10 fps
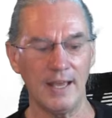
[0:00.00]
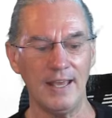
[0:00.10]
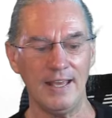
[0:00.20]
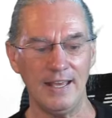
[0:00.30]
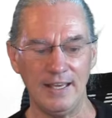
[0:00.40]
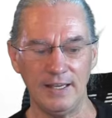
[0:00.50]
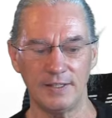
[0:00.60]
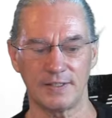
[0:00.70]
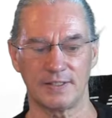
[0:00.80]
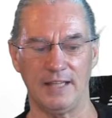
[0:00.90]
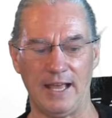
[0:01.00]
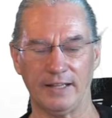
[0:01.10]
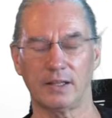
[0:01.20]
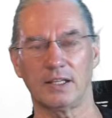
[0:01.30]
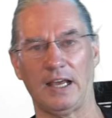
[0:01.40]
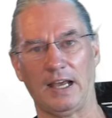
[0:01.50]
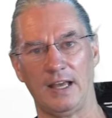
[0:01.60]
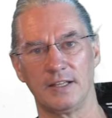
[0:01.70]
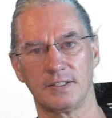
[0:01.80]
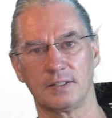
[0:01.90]
is that
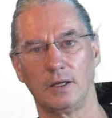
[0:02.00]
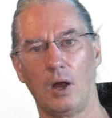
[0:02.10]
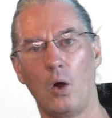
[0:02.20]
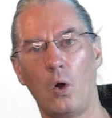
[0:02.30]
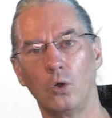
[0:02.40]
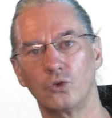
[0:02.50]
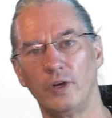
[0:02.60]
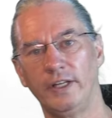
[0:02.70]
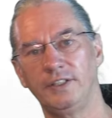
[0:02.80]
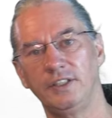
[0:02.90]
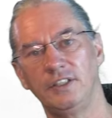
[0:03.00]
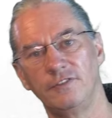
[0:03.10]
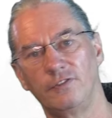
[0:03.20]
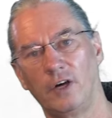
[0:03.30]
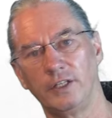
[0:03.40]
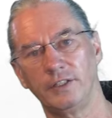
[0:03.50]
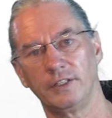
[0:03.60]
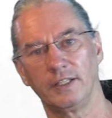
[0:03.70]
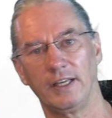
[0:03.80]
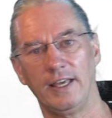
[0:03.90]
task already defined
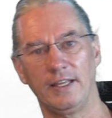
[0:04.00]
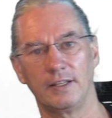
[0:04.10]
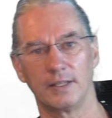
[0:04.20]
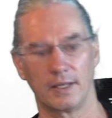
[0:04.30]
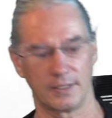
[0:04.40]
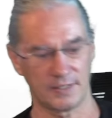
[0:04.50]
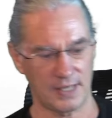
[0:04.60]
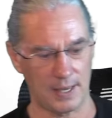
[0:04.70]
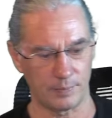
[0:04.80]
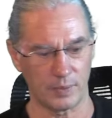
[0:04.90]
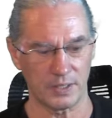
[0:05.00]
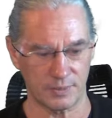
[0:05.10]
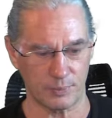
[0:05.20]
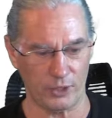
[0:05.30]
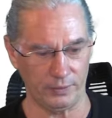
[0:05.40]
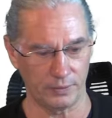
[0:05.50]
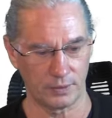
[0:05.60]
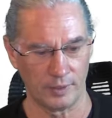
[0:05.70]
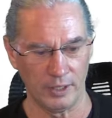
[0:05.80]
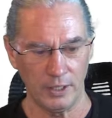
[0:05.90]
in some sprint.
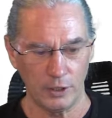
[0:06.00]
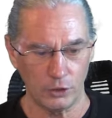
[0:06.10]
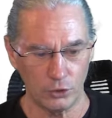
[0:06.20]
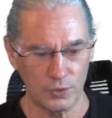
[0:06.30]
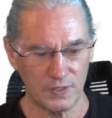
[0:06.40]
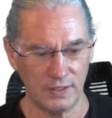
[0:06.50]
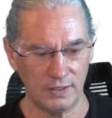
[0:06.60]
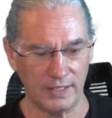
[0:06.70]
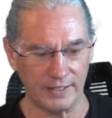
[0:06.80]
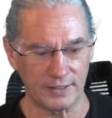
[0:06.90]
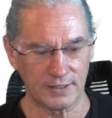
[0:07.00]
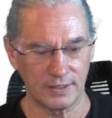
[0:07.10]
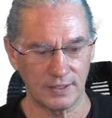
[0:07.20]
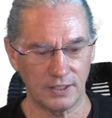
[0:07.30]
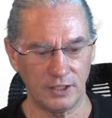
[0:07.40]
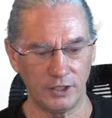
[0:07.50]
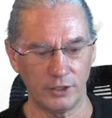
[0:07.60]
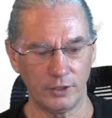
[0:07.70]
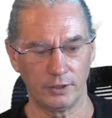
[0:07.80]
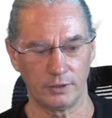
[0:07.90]
You see that here
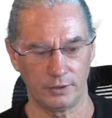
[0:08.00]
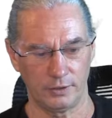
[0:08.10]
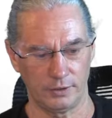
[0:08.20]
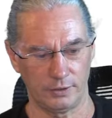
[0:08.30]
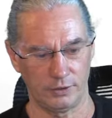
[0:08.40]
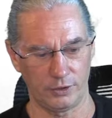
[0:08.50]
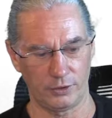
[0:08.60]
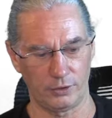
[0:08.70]
the